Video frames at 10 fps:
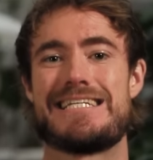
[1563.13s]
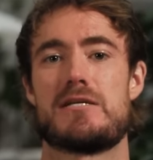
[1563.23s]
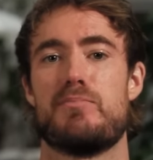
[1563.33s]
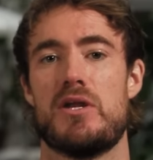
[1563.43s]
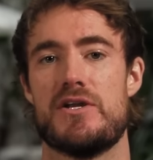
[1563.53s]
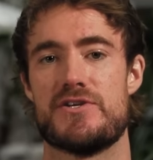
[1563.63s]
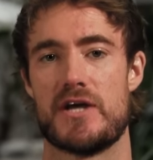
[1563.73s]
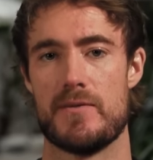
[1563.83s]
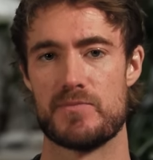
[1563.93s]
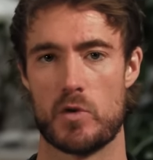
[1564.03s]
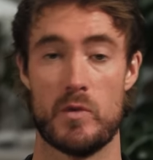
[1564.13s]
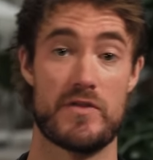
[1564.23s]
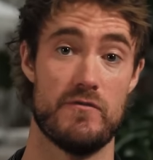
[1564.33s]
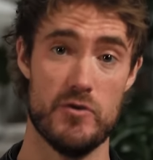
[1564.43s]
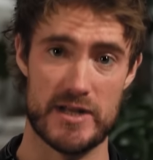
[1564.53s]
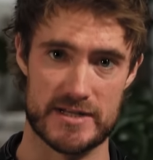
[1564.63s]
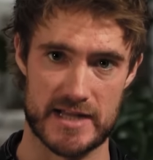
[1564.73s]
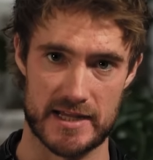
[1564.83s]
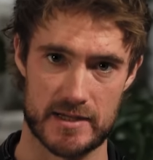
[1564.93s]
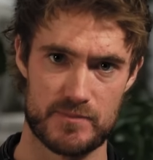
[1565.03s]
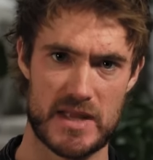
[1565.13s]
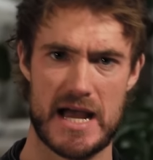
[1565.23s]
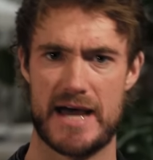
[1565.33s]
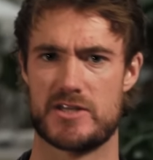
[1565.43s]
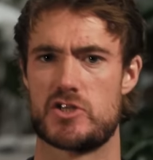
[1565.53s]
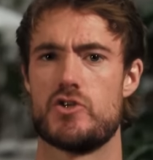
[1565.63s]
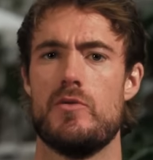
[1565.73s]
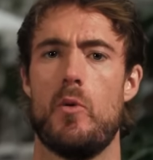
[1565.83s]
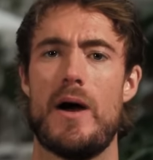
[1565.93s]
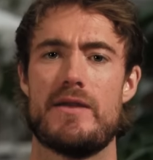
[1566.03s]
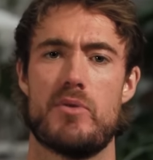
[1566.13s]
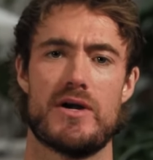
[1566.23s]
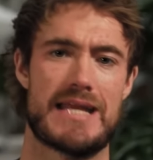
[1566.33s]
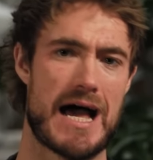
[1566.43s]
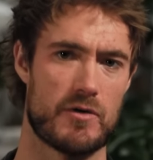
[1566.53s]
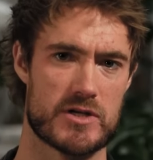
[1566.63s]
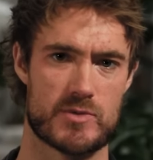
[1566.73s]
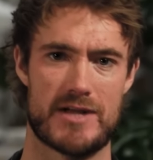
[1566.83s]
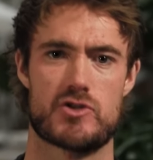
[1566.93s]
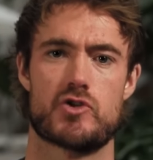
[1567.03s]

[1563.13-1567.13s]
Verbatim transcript: disciplined with food intake. And it's a suitable way to burn calories without